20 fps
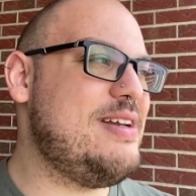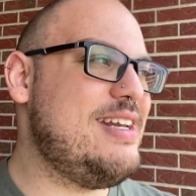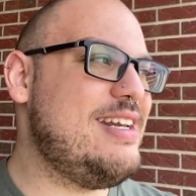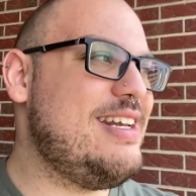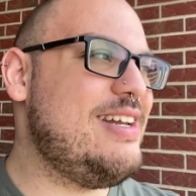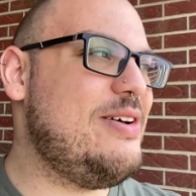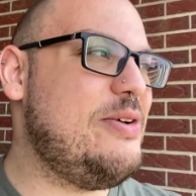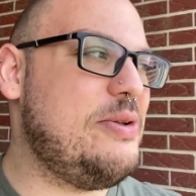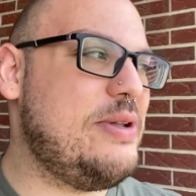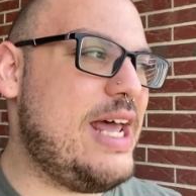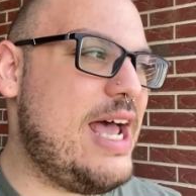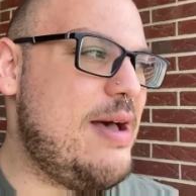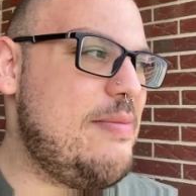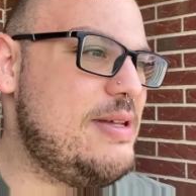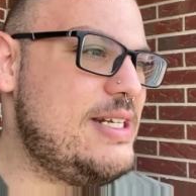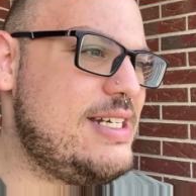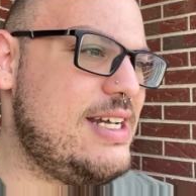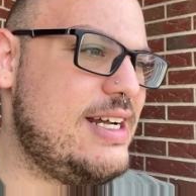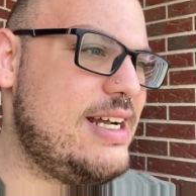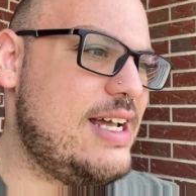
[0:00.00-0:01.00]
Old
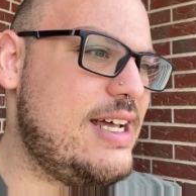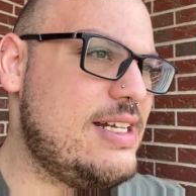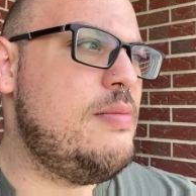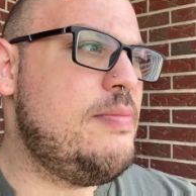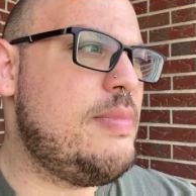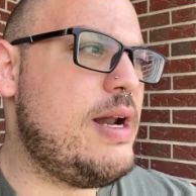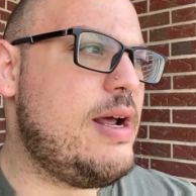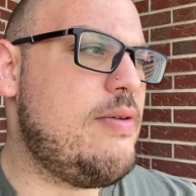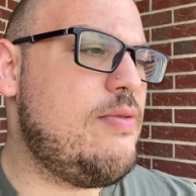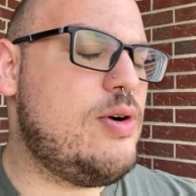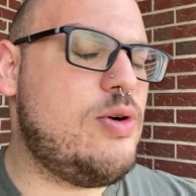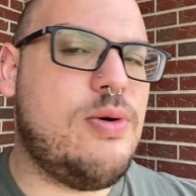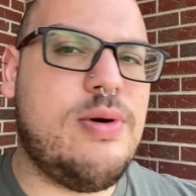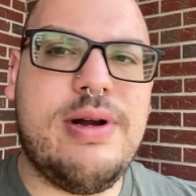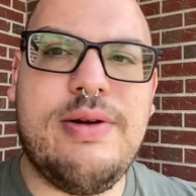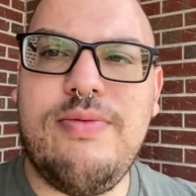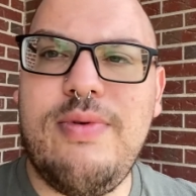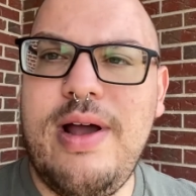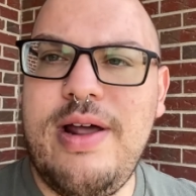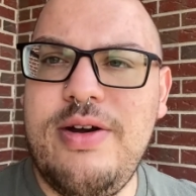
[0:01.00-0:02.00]
habits, I guess. But I
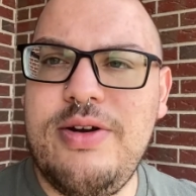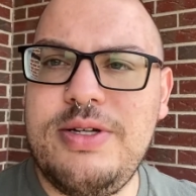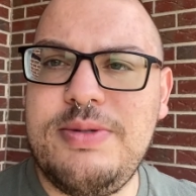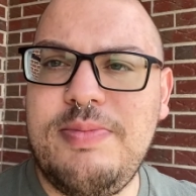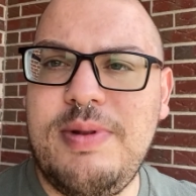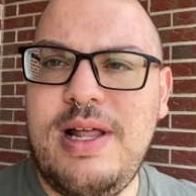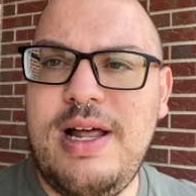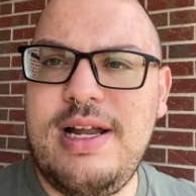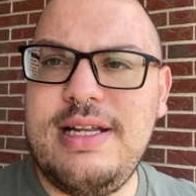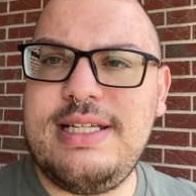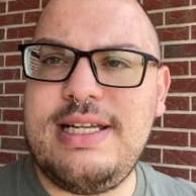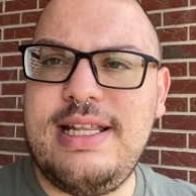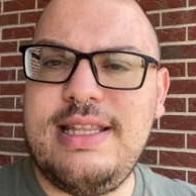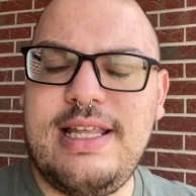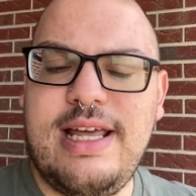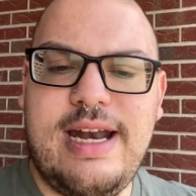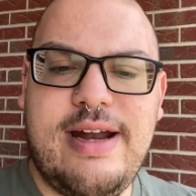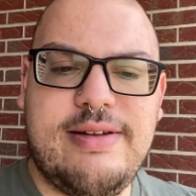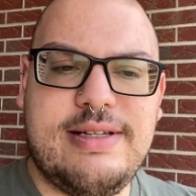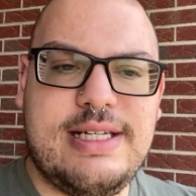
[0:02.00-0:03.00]
recorded Writer's Block, sent
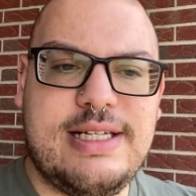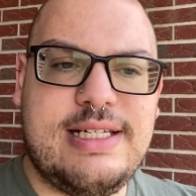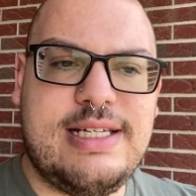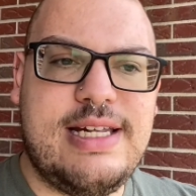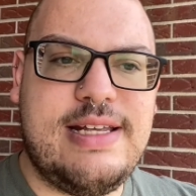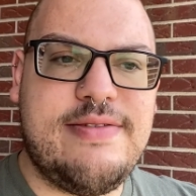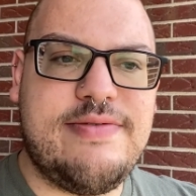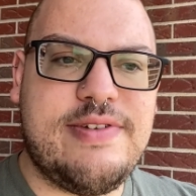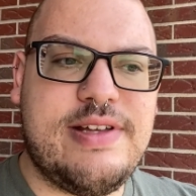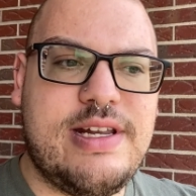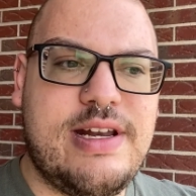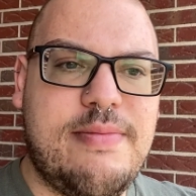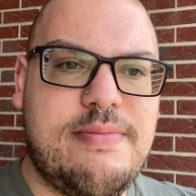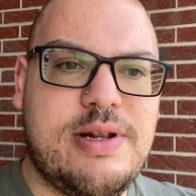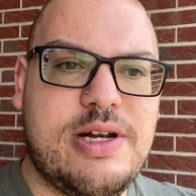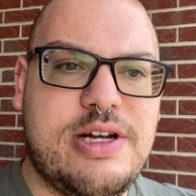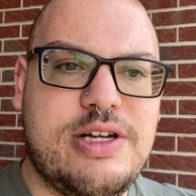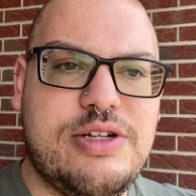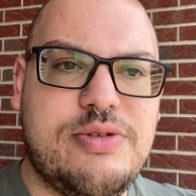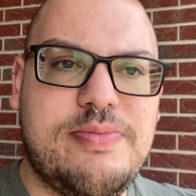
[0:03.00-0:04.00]
that out to Steven. I'm
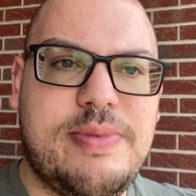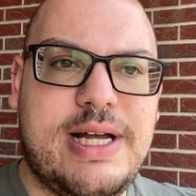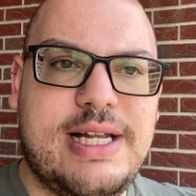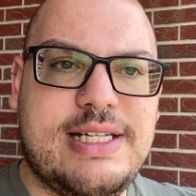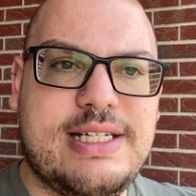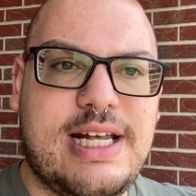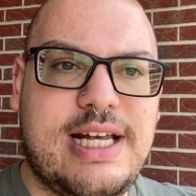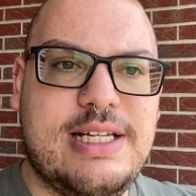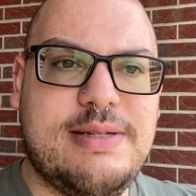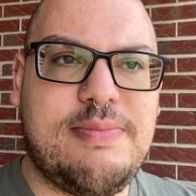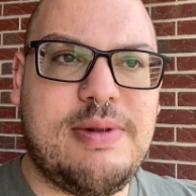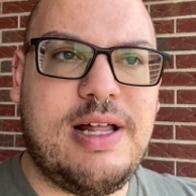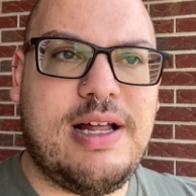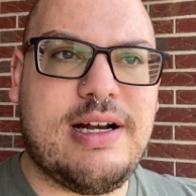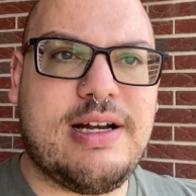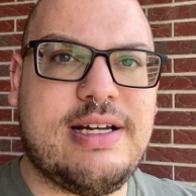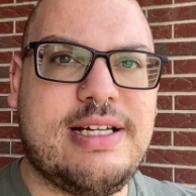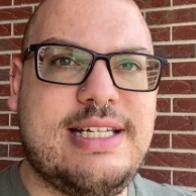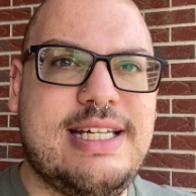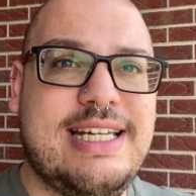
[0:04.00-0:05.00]
gonna do Bite-Size
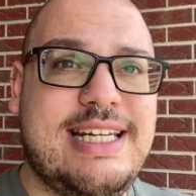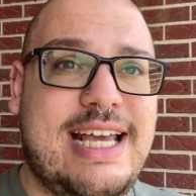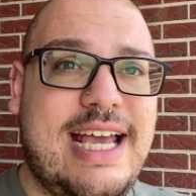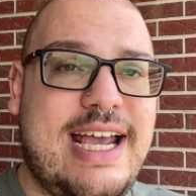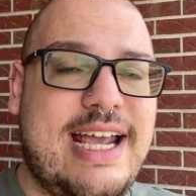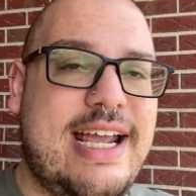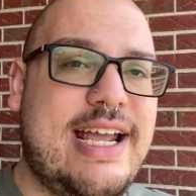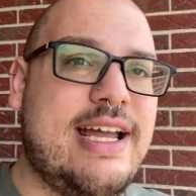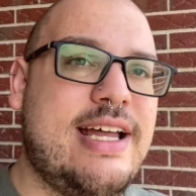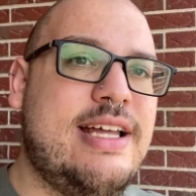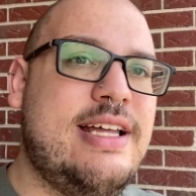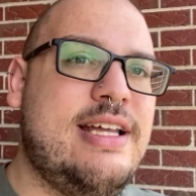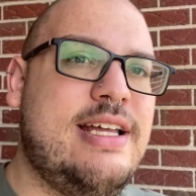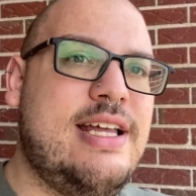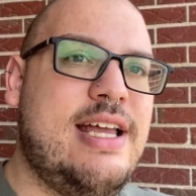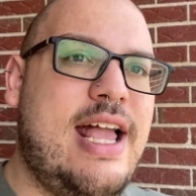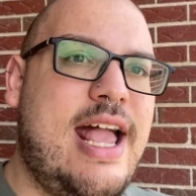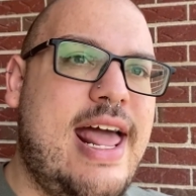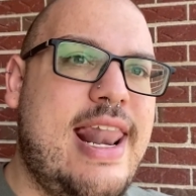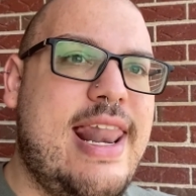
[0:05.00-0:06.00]
Block today.
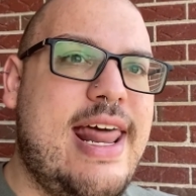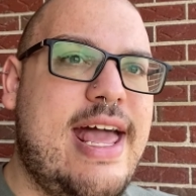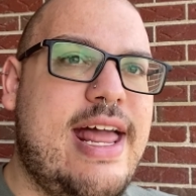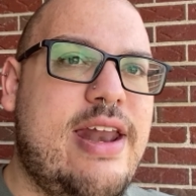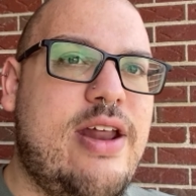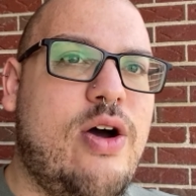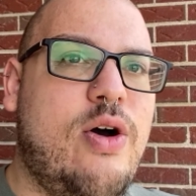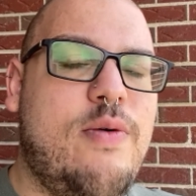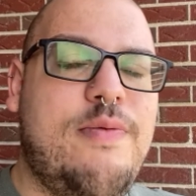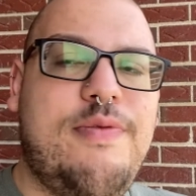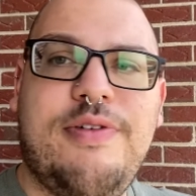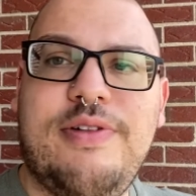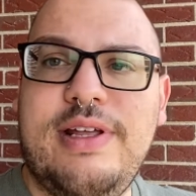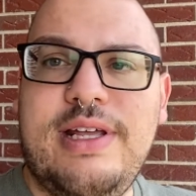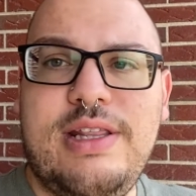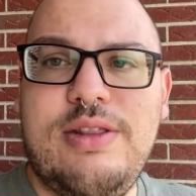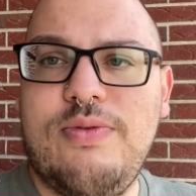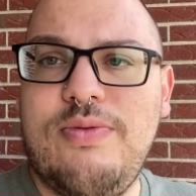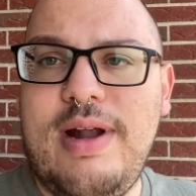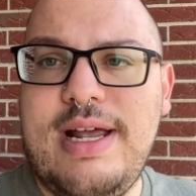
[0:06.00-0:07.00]
And then hopefully
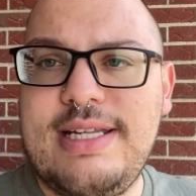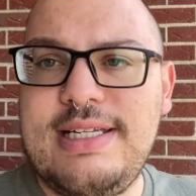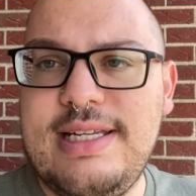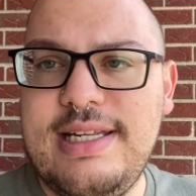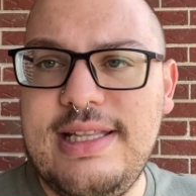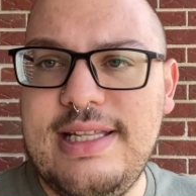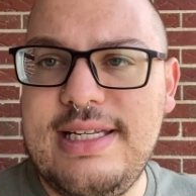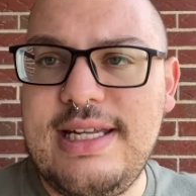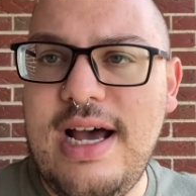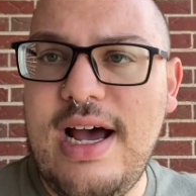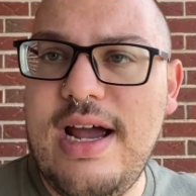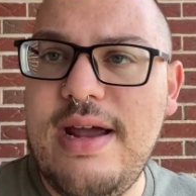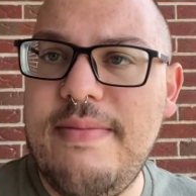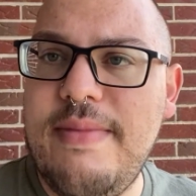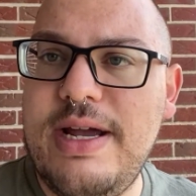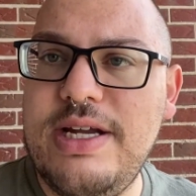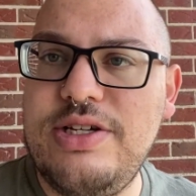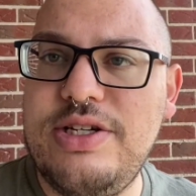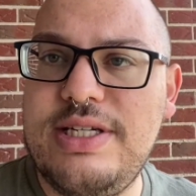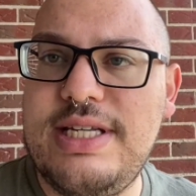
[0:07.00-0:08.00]
the rest of the time
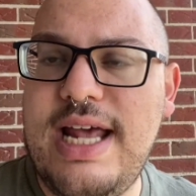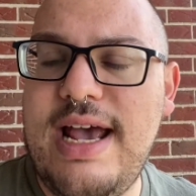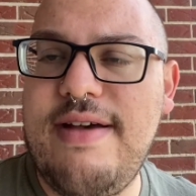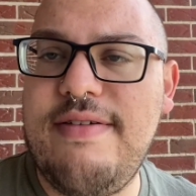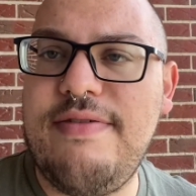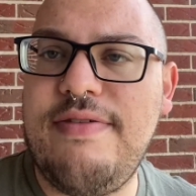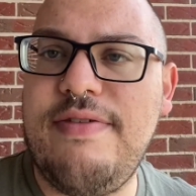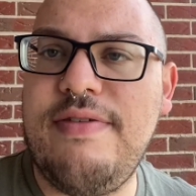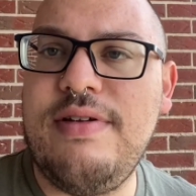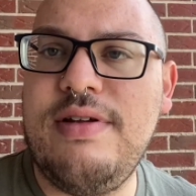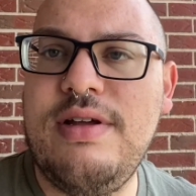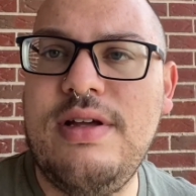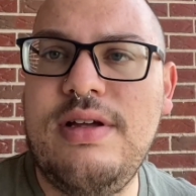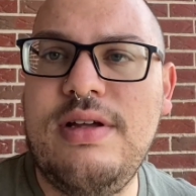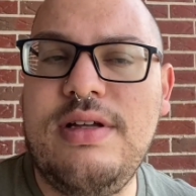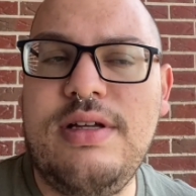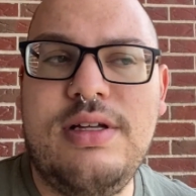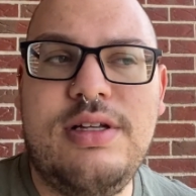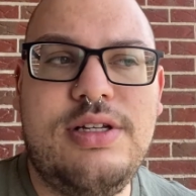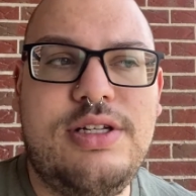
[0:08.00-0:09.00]
I just have
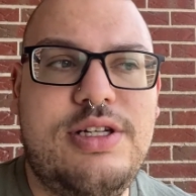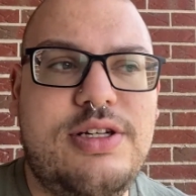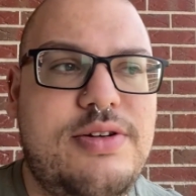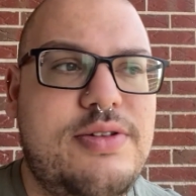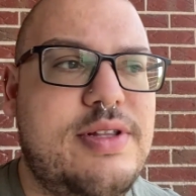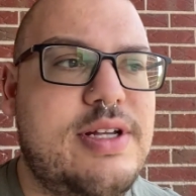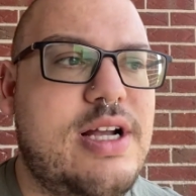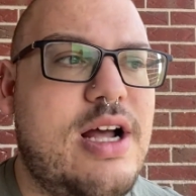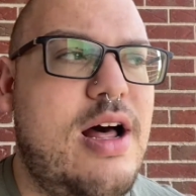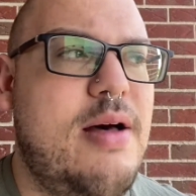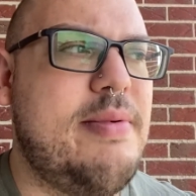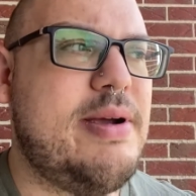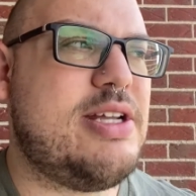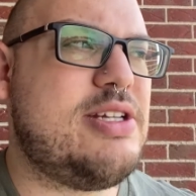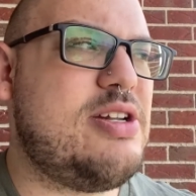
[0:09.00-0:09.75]
to do the comic.